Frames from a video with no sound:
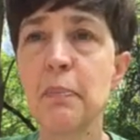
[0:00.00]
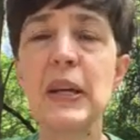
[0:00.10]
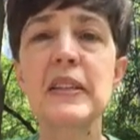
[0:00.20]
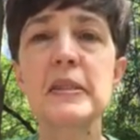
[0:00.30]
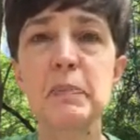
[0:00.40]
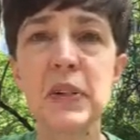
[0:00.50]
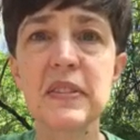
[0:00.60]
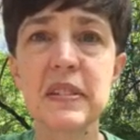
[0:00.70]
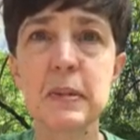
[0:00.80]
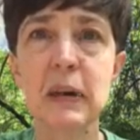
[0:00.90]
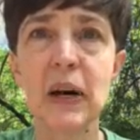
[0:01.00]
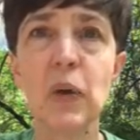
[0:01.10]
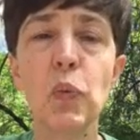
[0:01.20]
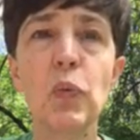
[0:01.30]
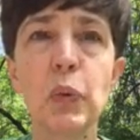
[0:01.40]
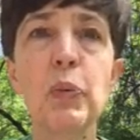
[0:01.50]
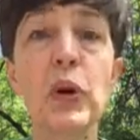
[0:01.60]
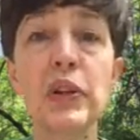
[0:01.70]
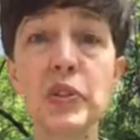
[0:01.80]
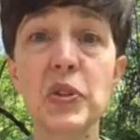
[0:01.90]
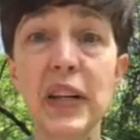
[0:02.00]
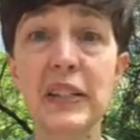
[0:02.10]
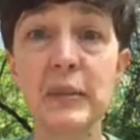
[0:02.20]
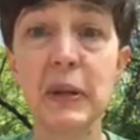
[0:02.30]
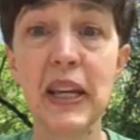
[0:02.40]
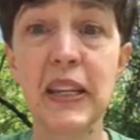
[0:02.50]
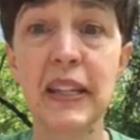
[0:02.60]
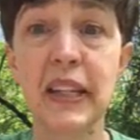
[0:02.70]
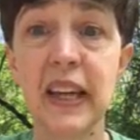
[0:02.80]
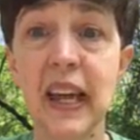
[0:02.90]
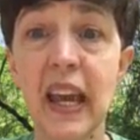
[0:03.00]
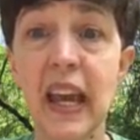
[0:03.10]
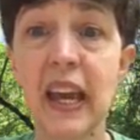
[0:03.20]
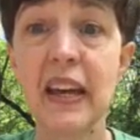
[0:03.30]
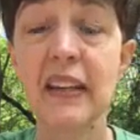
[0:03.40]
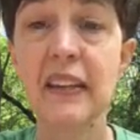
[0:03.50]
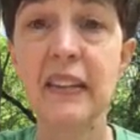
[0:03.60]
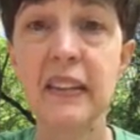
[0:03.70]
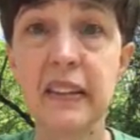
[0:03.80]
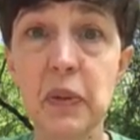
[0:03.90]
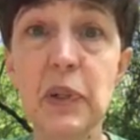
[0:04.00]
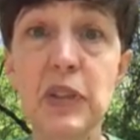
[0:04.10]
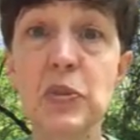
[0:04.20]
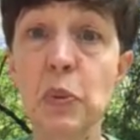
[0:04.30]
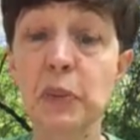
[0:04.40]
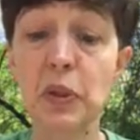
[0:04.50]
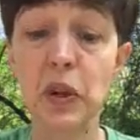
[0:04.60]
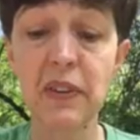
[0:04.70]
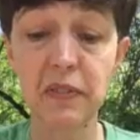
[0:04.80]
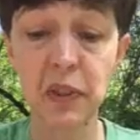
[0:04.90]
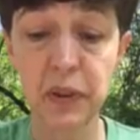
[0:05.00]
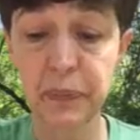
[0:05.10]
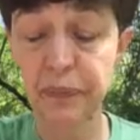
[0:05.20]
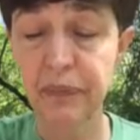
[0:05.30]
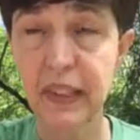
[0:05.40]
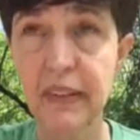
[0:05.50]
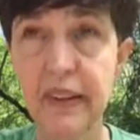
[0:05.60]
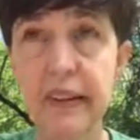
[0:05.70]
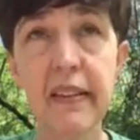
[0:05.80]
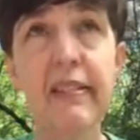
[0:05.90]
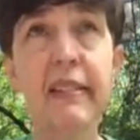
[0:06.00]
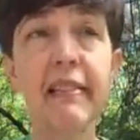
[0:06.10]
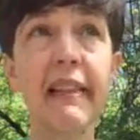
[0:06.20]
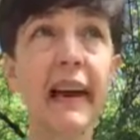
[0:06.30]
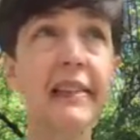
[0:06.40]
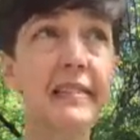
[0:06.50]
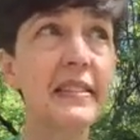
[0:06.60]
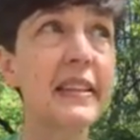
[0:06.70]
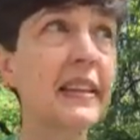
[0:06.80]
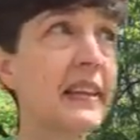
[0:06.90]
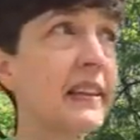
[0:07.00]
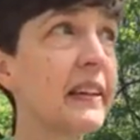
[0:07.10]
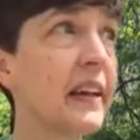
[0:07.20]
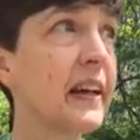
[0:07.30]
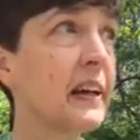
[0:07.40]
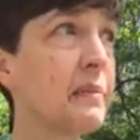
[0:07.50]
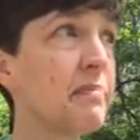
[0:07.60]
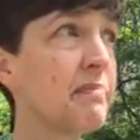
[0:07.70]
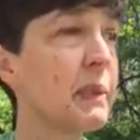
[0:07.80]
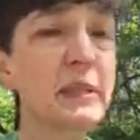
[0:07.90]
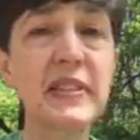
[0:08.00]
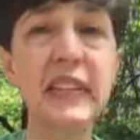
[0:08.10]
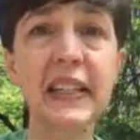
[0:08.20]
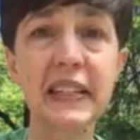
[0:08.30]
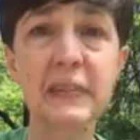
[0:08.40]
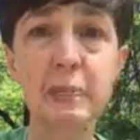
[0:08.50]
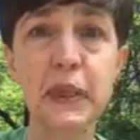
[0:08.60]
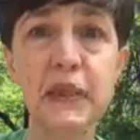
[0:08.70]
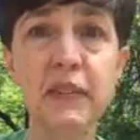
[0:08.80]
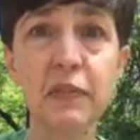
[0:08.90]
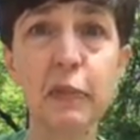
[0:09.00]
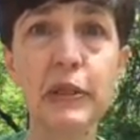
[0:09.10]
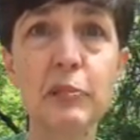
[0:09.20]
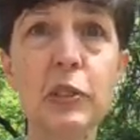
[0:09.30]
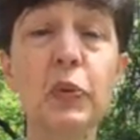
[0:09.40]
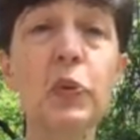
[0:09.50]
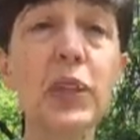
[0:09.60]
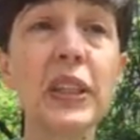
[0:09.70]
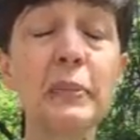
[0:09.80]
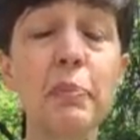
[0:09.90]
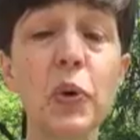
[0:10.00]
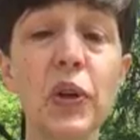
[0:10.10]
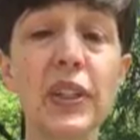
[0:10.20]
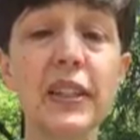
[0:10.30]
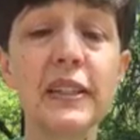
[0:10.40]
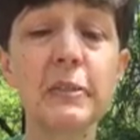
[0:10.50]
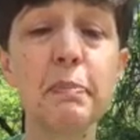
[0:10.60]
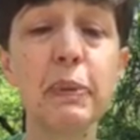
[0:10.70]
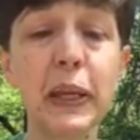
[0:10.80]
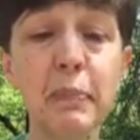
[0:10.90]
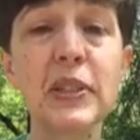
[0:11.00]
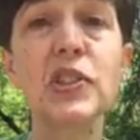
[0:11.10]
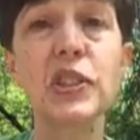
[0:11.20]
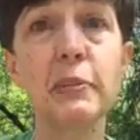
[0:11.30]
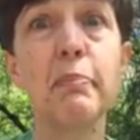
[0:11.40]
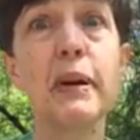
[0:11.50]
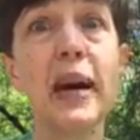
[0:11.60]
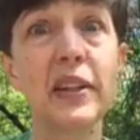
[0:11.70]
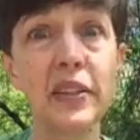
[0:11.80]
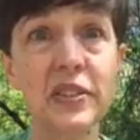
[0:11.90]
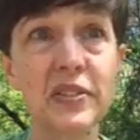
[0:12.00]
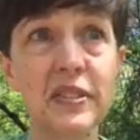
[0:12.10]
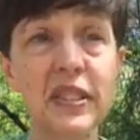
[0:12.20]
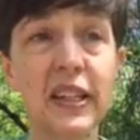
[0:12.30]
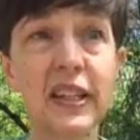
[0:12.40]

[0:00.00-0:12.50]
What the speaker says: be explicit about the point you're trying to make, and the readers will be grateful. The last thing, a miscellaneous bit of information, but really important, is Penmanship Matters.